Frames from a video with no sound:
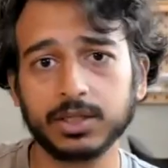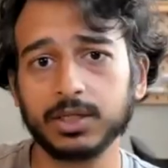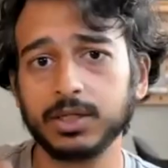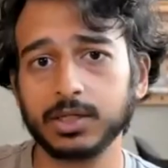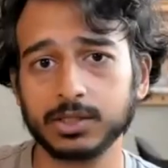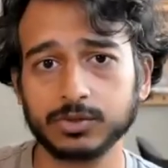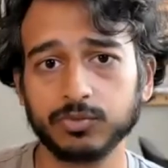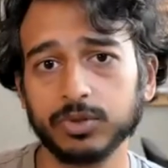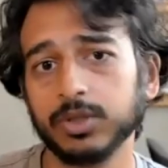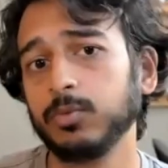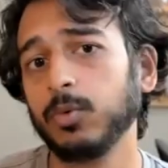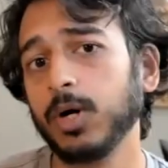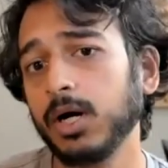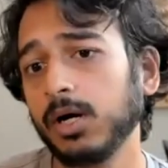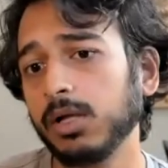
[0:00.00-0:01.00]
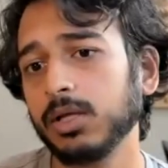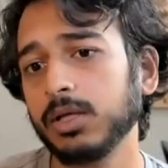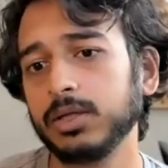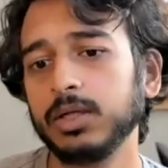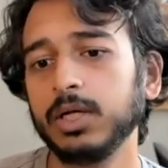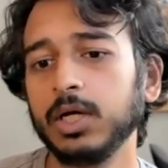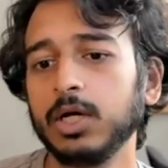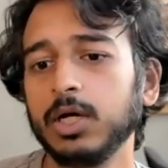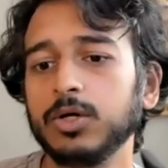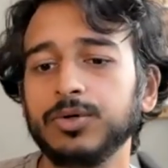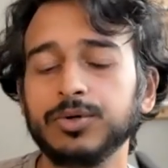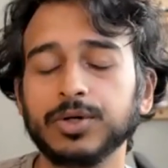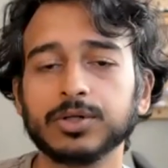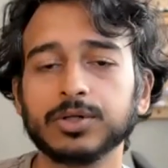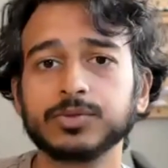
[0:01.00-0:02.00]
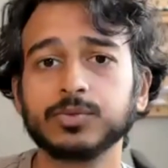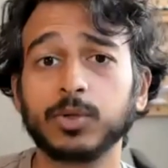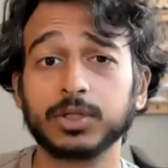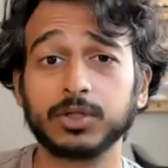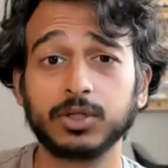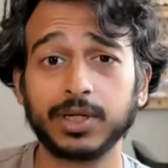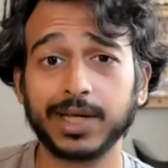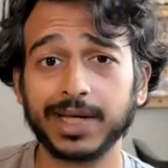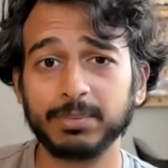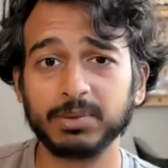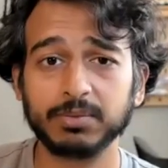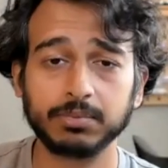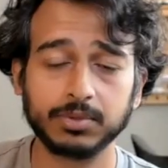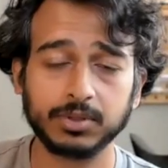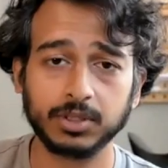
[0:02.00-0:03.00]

and it does really well. And who knows what could happen,